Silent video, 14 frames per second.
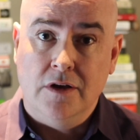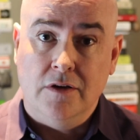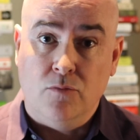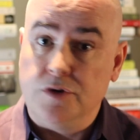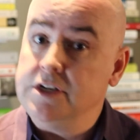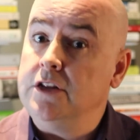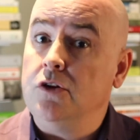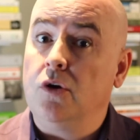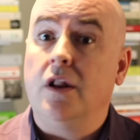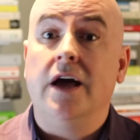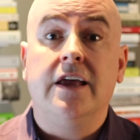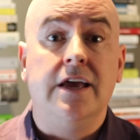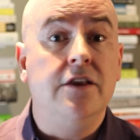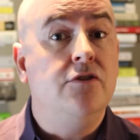What does it look
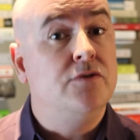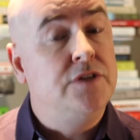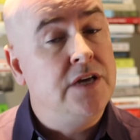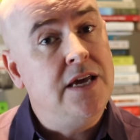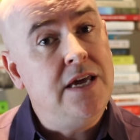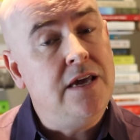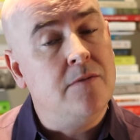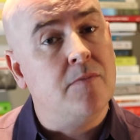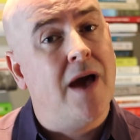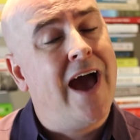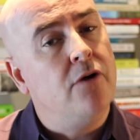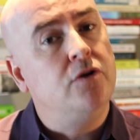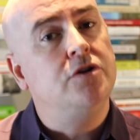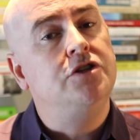like in your team?
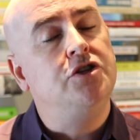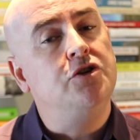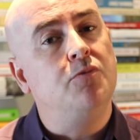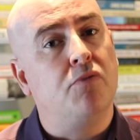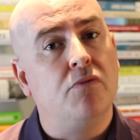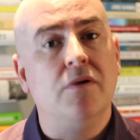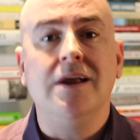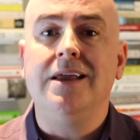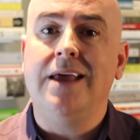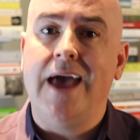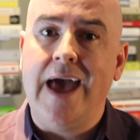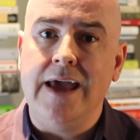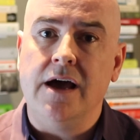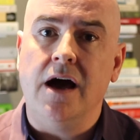How could you bring
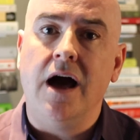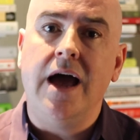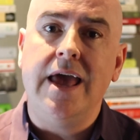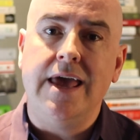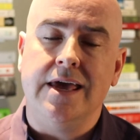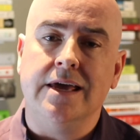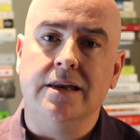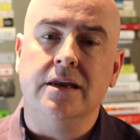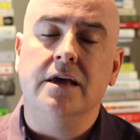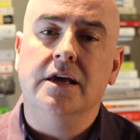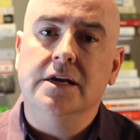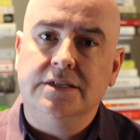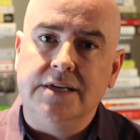AI in